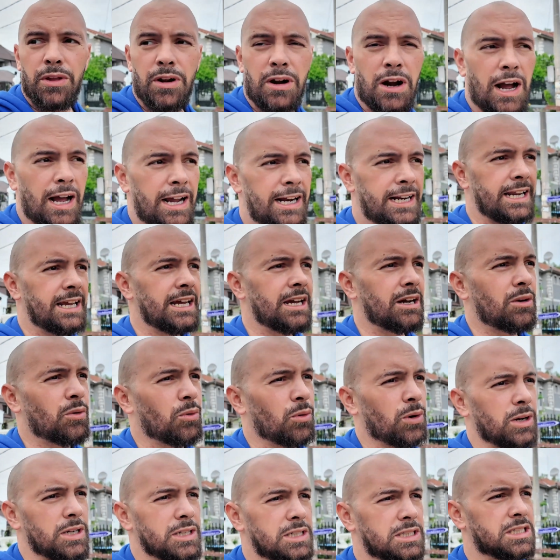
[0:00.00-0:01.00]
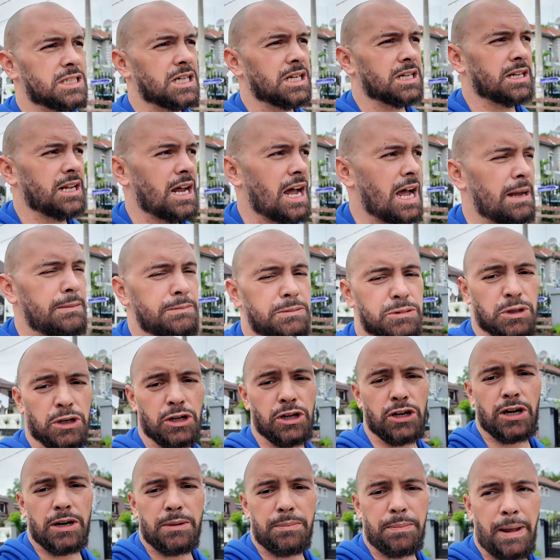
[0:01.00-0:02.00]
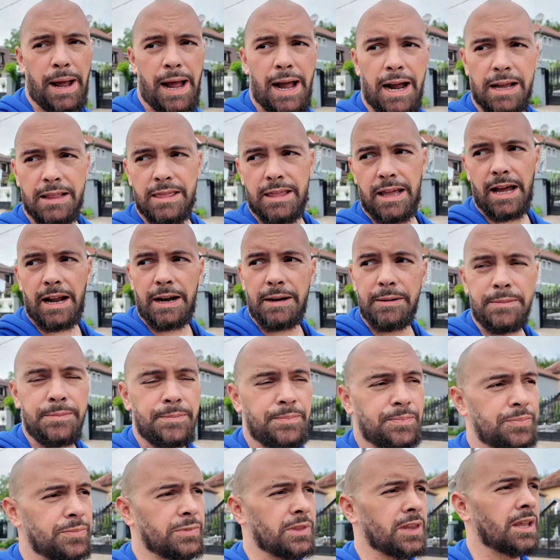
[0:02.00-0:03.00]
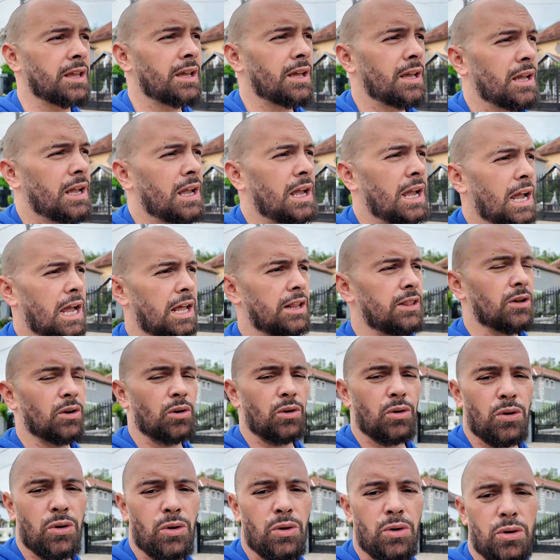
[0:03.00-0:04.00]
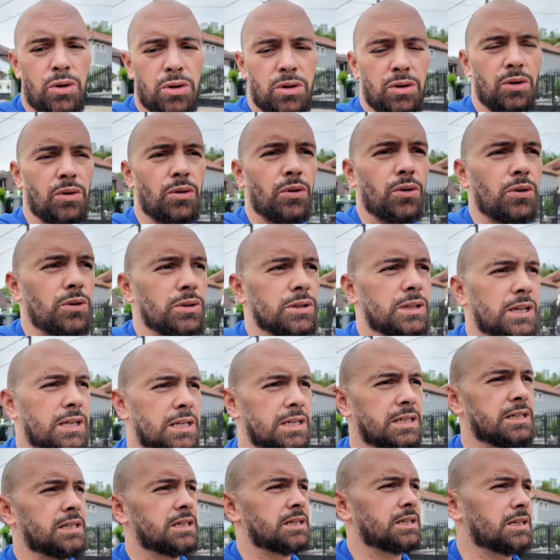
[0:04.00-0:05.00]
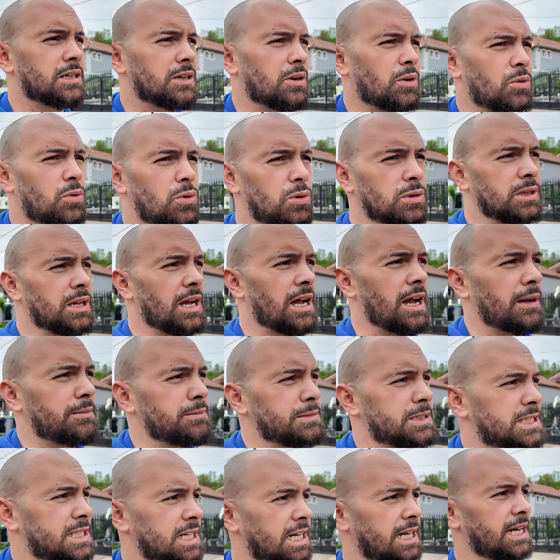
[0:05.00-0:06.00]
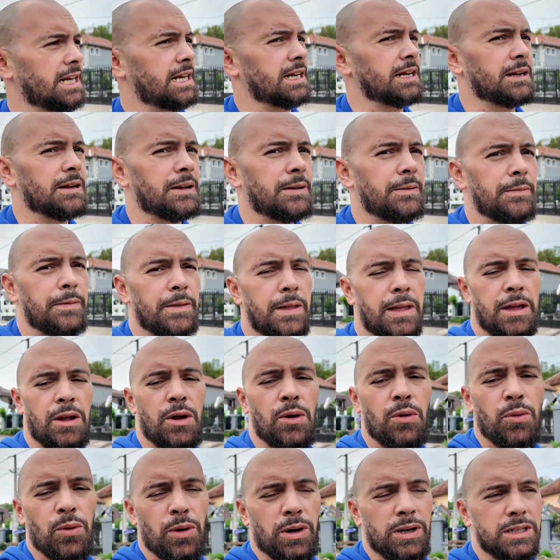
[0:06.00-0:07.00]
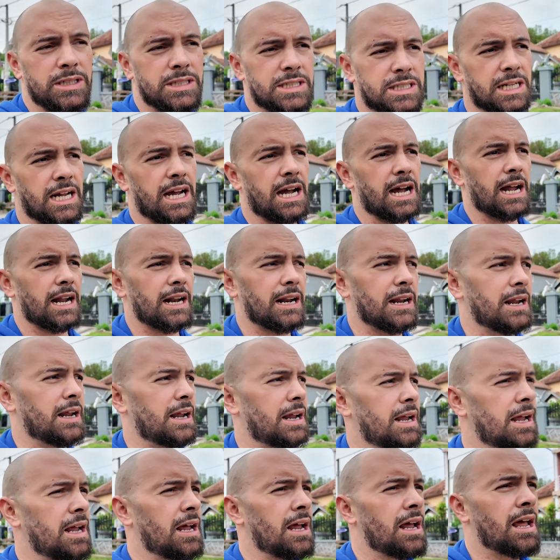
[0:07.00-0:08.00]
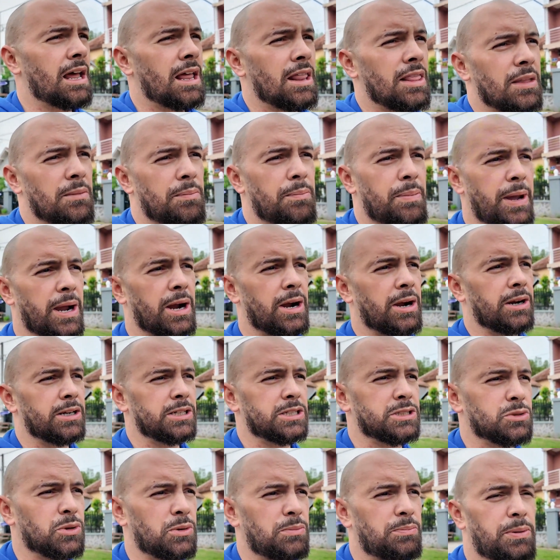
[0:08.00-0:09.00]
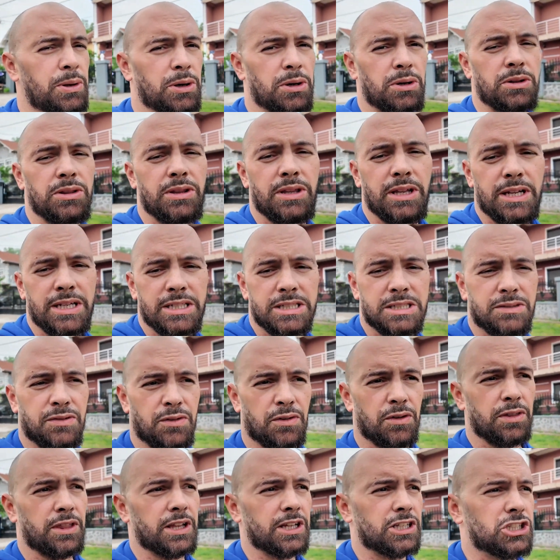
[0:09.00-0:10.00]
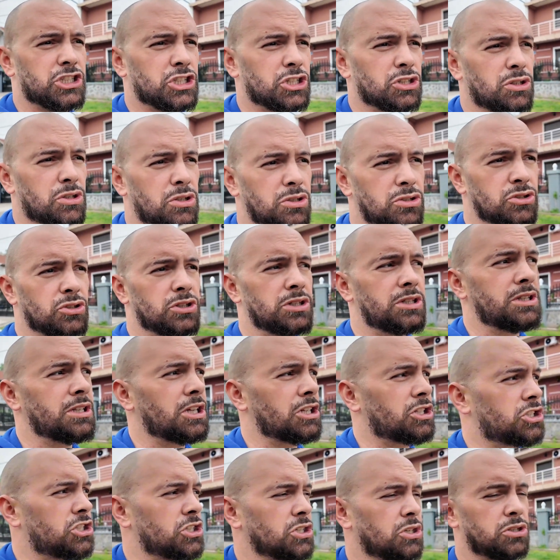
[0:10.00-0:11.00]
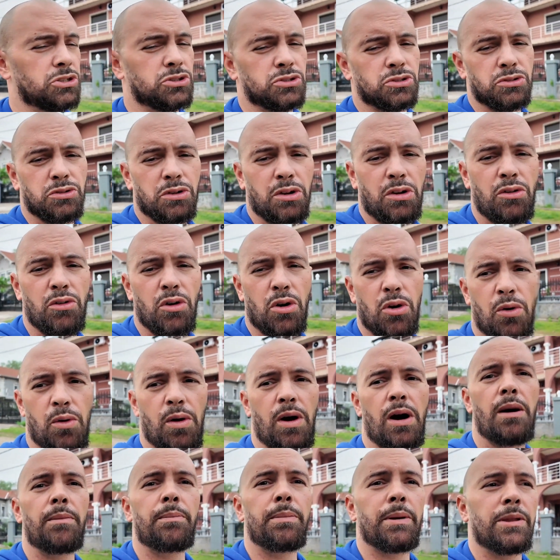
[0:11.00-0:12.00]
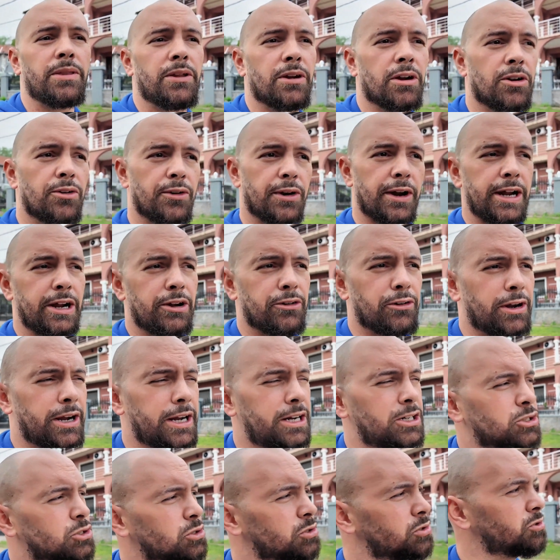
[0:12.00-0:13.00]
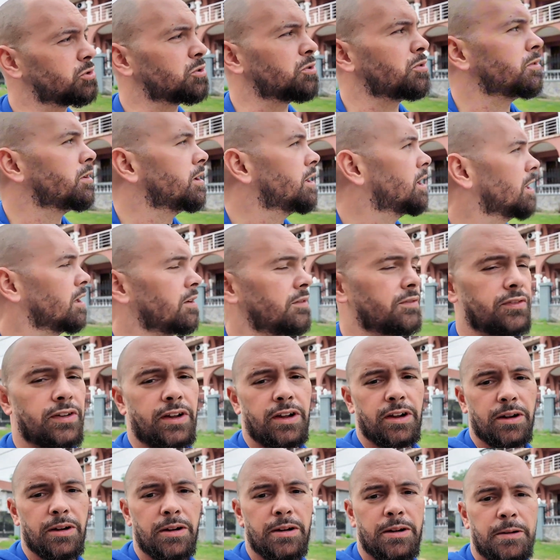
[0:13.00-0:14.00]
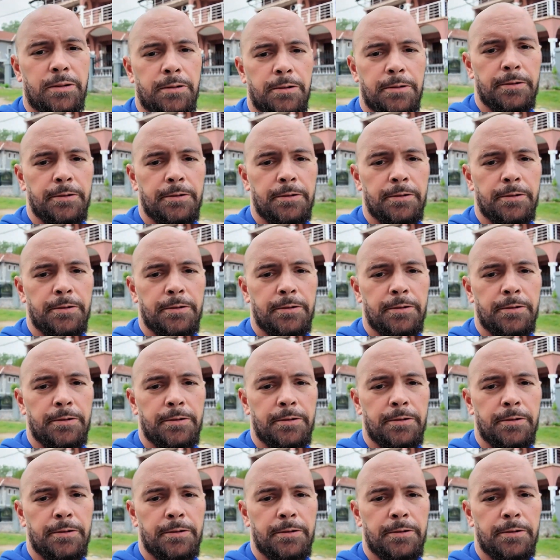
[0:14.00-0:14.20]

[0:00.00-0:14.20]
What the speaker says: Their idea was times were good back then, and the whole old time saying was that the parents would build this for the children would grow up and their great-grandchildren would live here.